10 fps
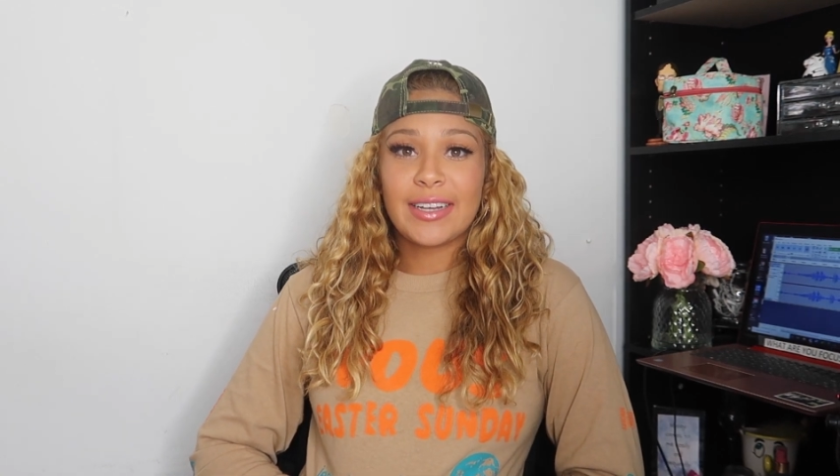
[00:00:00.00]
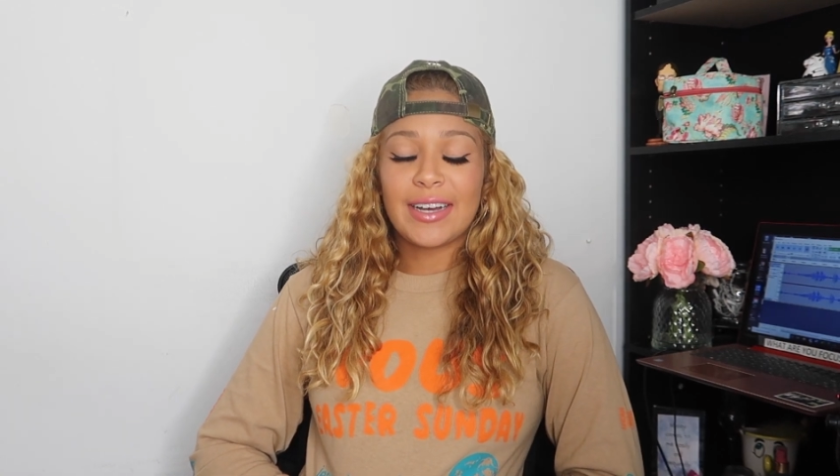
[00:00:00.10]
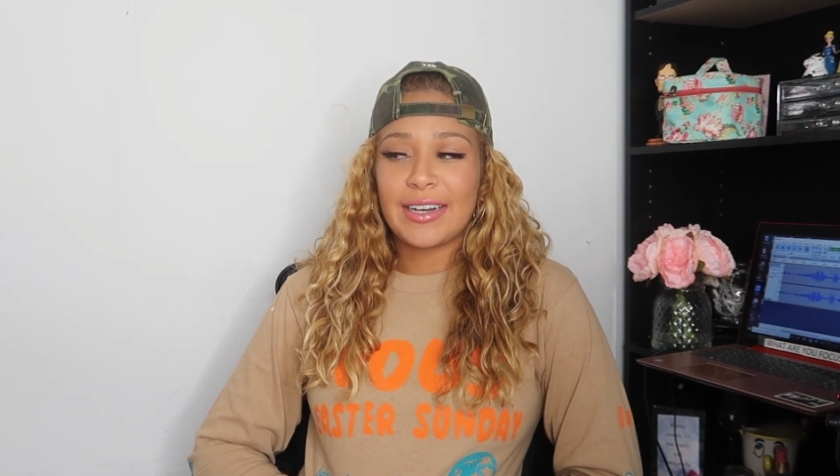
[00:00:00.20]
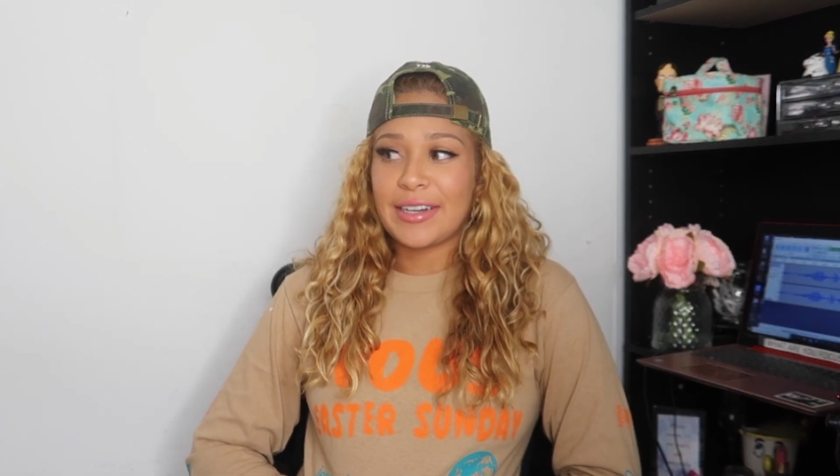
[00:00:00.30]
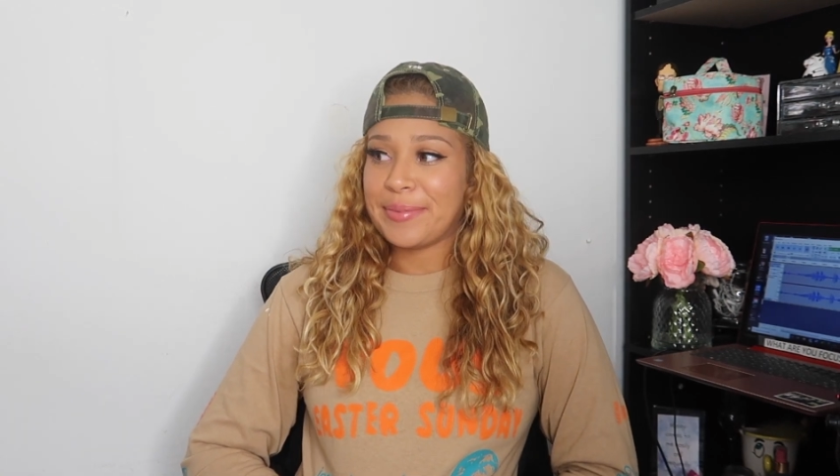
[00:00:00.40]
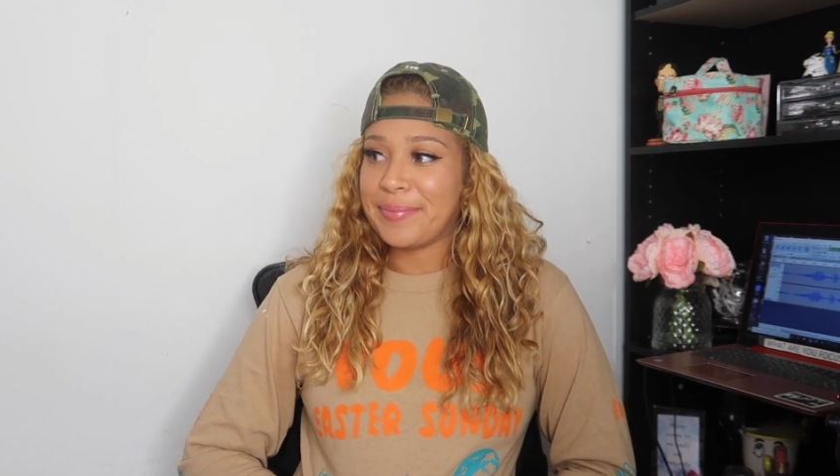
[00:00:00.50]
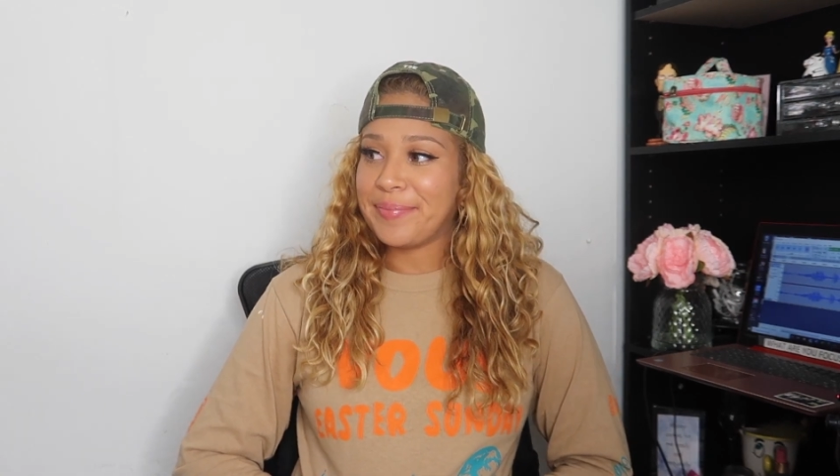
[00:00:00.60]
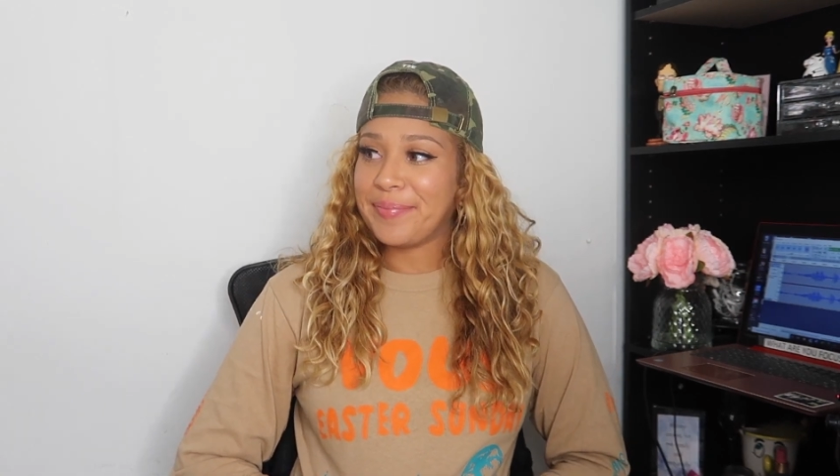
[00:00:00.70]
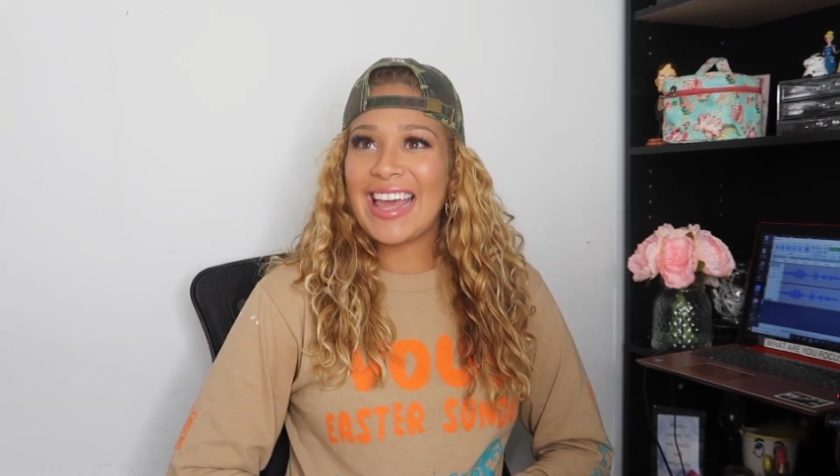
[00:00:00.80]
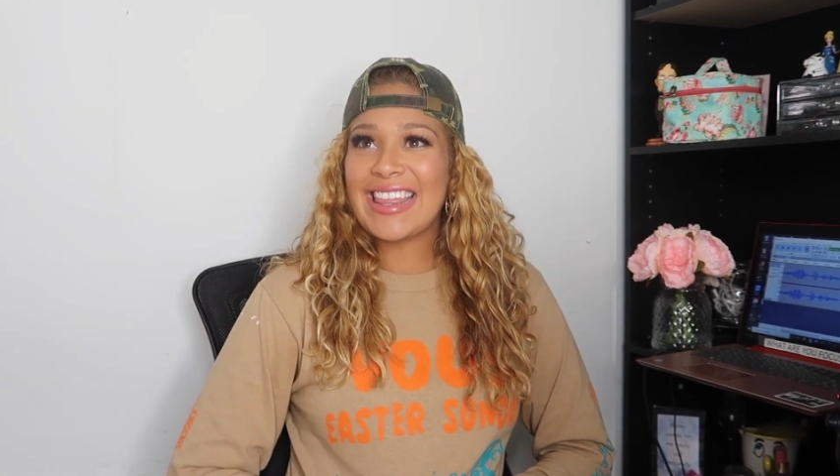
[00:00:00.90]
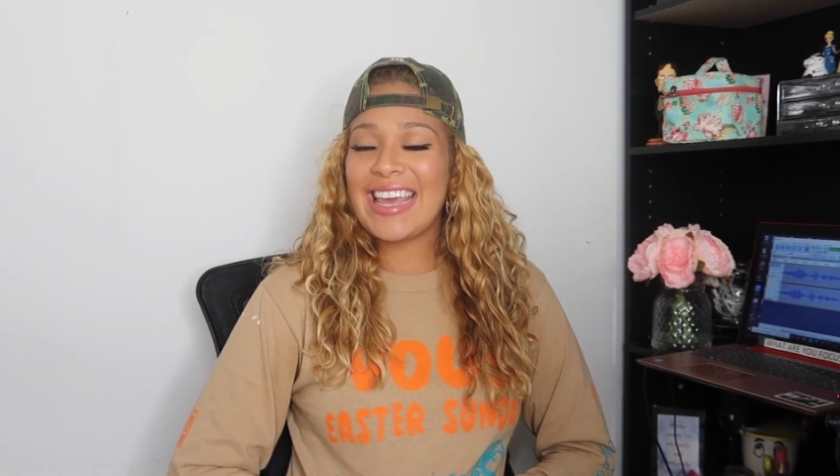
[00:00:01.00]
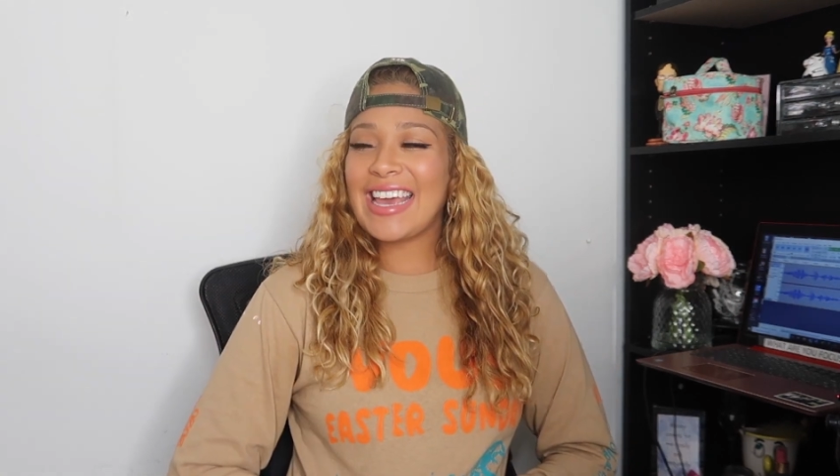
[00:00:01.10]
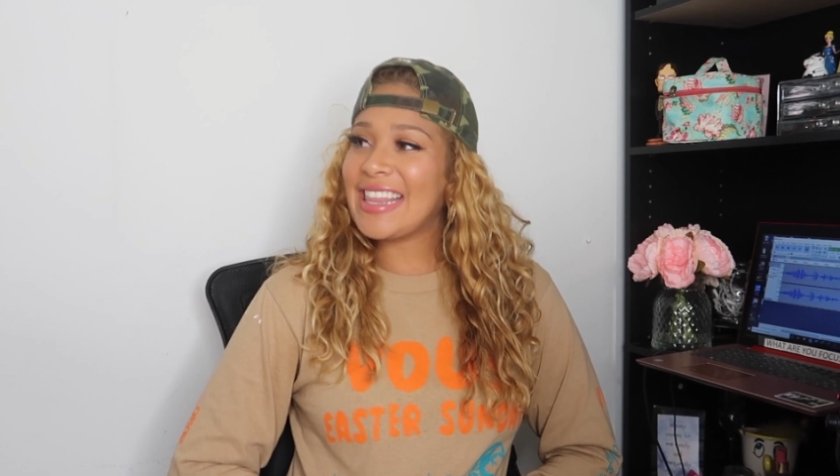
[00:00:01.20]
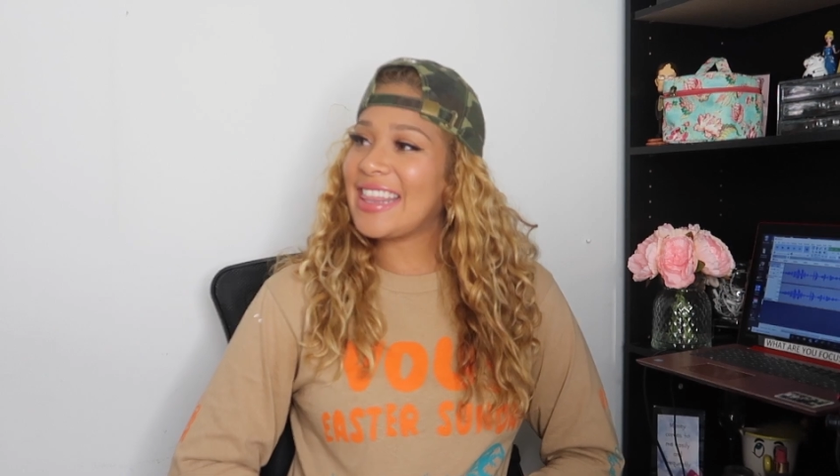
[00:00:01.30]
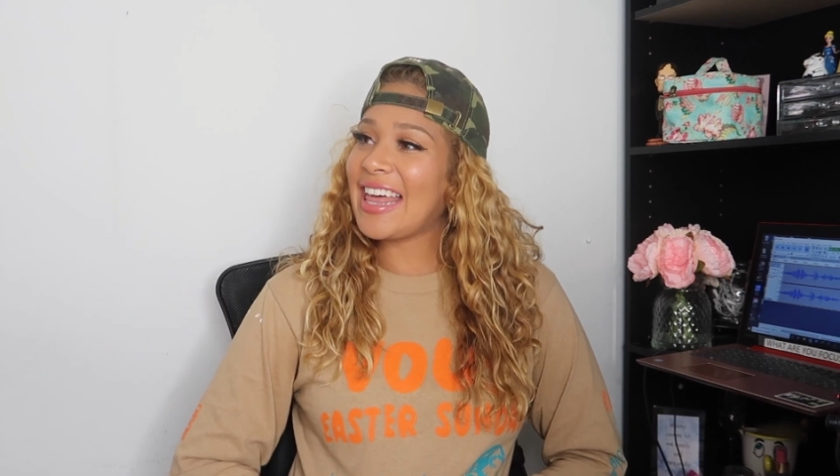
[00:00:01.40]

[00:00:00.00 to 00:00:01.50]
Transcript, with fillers: um, I think